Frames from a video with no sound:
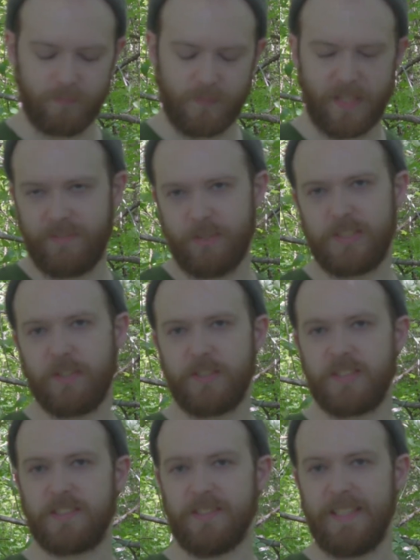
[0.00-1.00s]
If you still
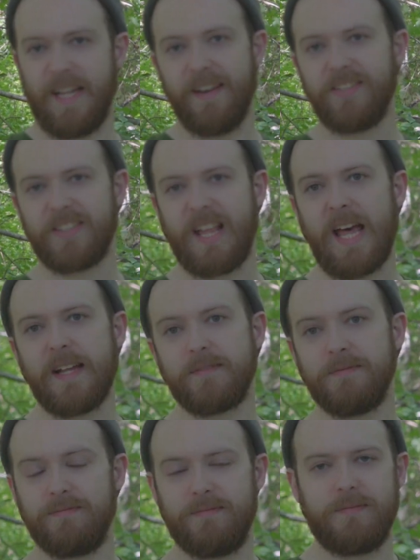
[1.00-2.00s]
disagree after that,
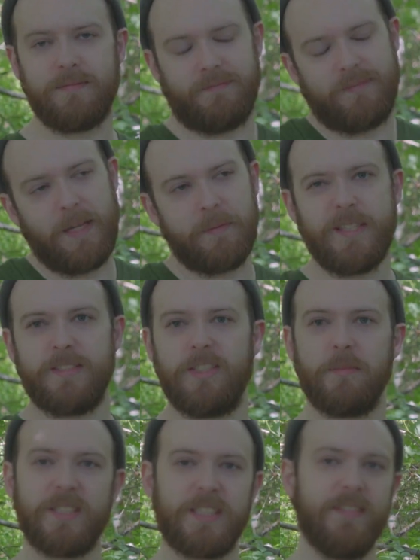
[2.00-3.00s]
I mean,
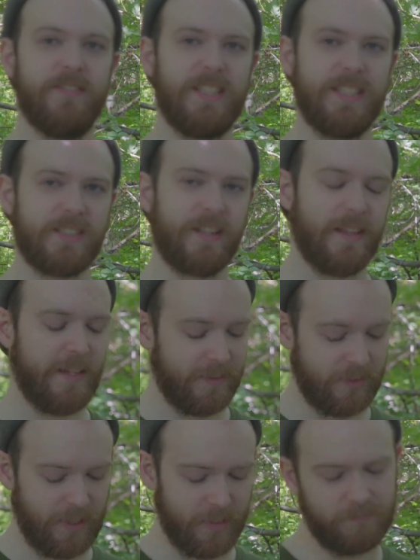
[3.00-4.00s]
subjectivity is a thing,
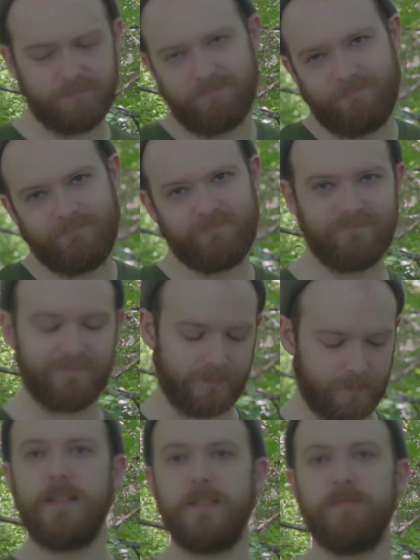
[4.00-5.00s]
so
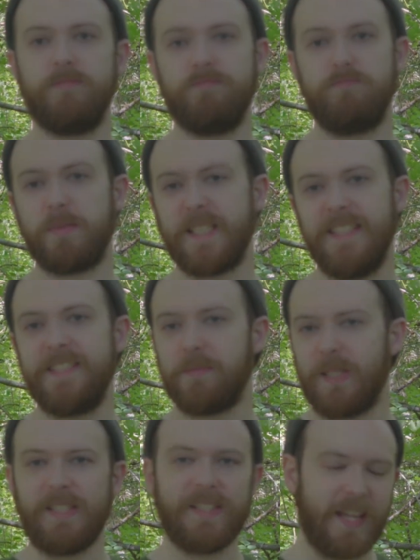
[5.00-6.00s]
please
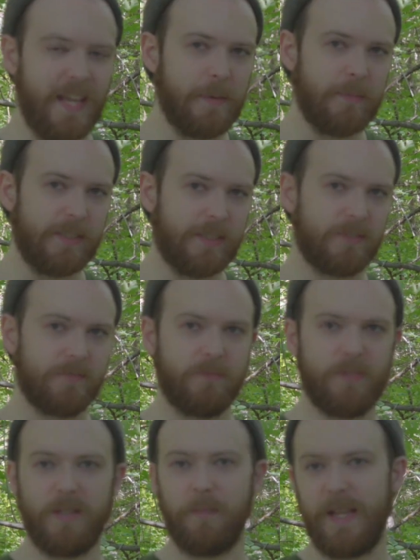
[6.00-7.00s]
play the game is
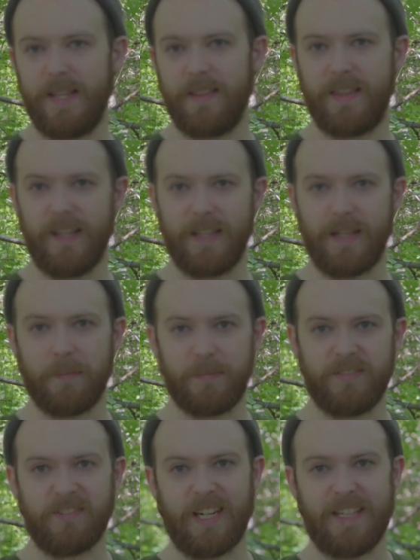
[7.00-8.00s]
the main thing I'm
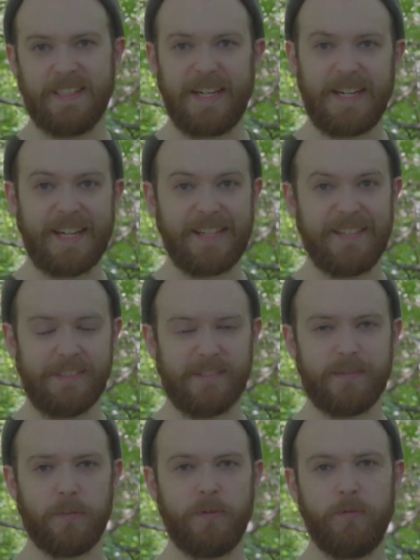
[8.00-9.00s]
trying to get at here
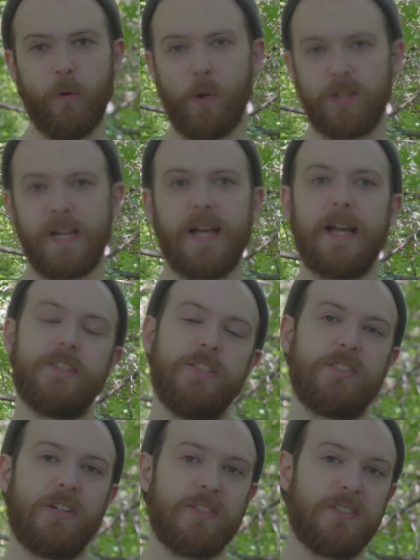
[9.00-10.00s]
before I actually
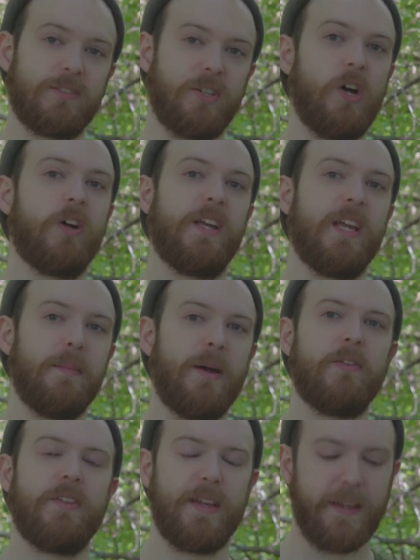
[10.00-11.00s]
start talking
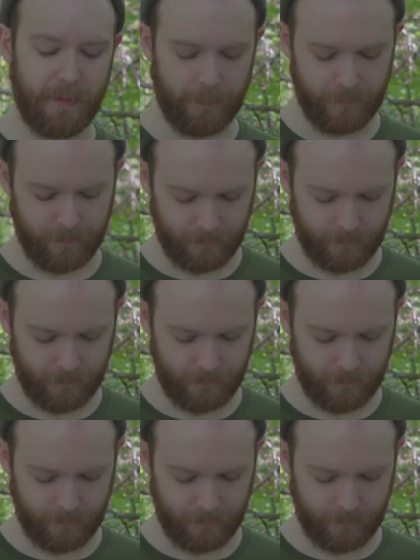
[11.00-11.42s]
about the game.